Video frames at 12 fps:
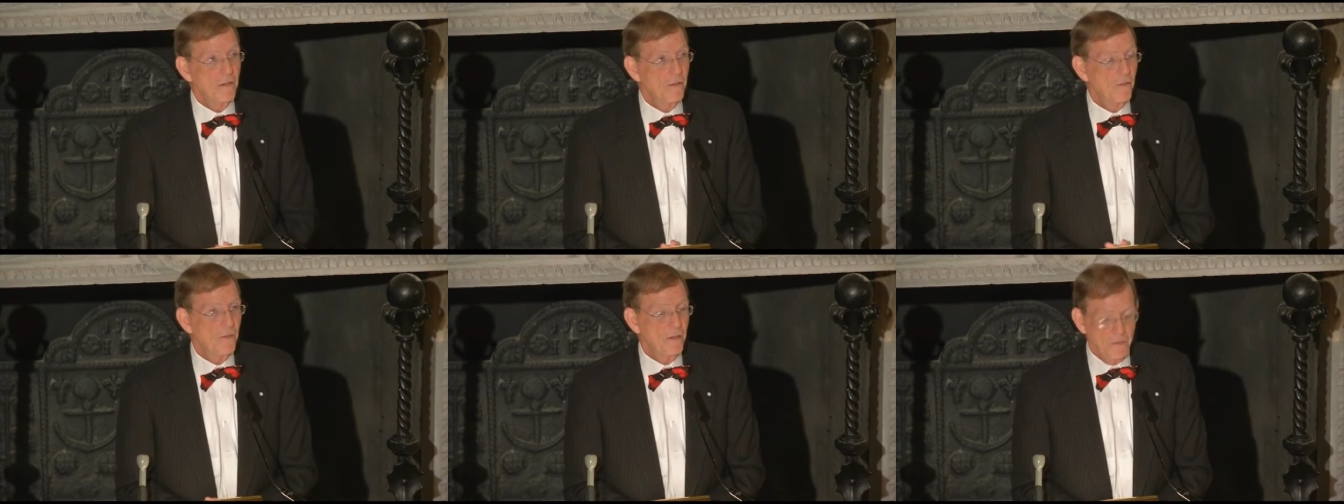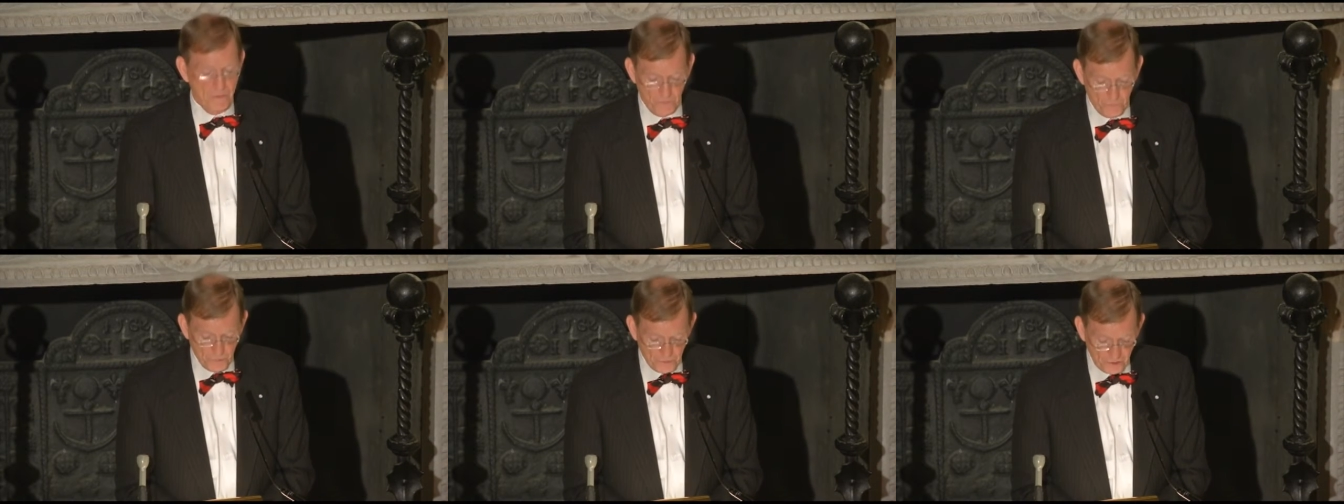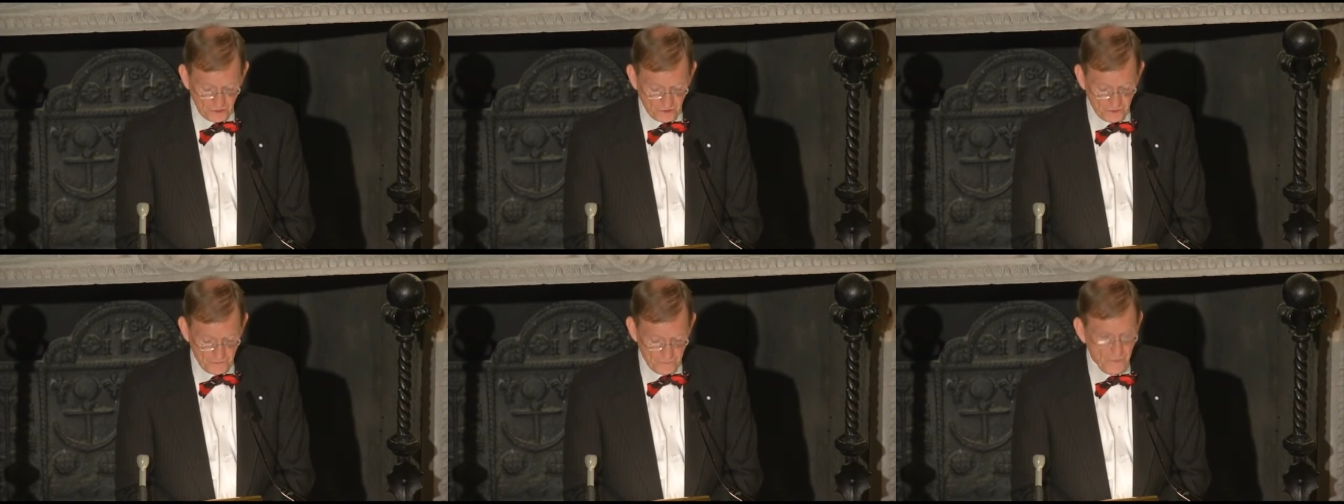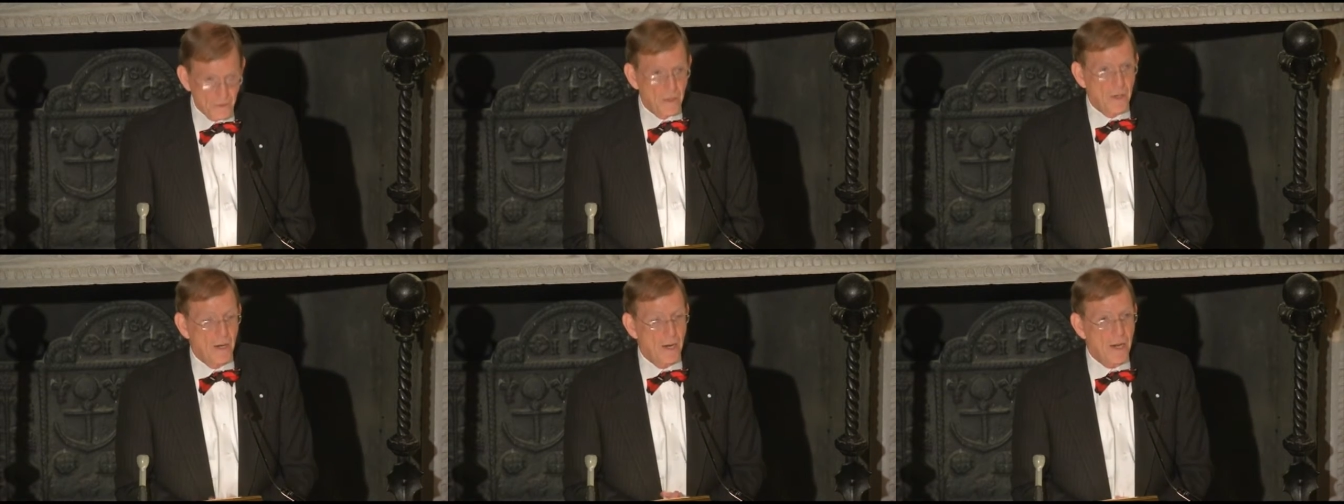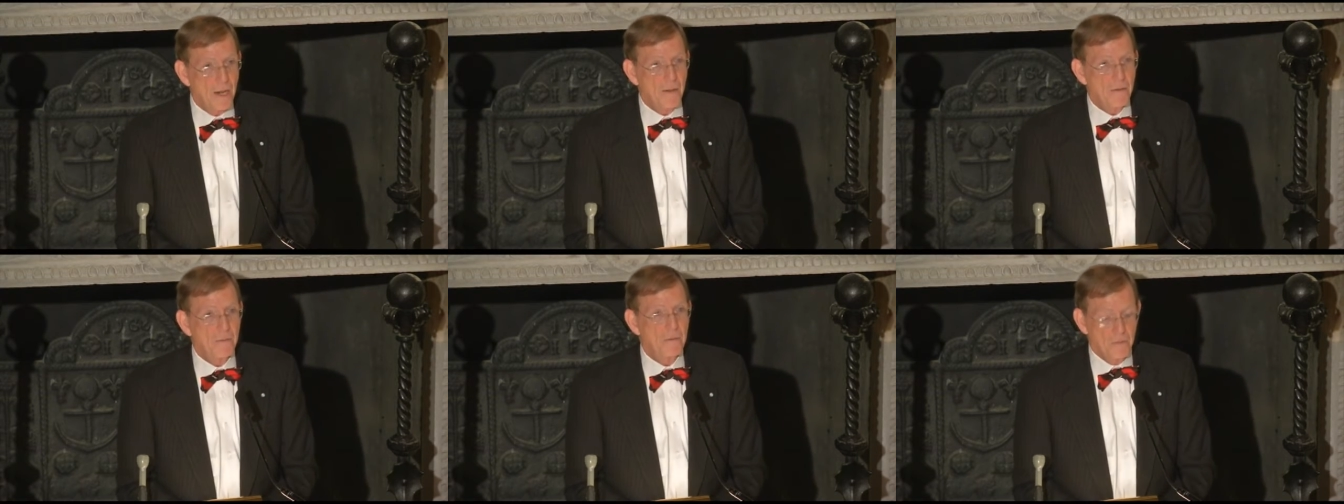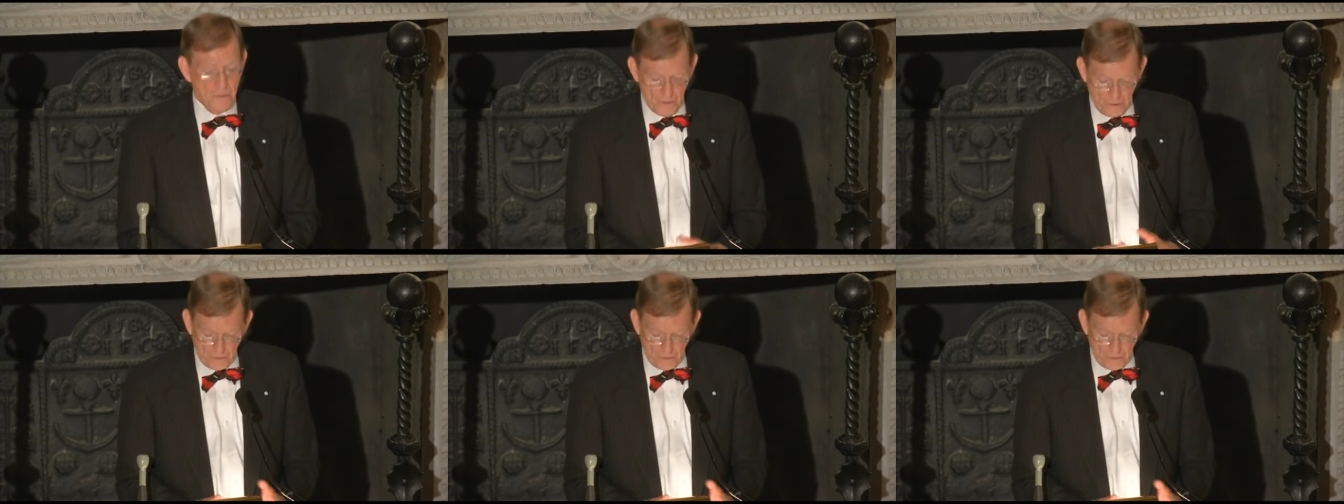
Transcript: a defensive position, and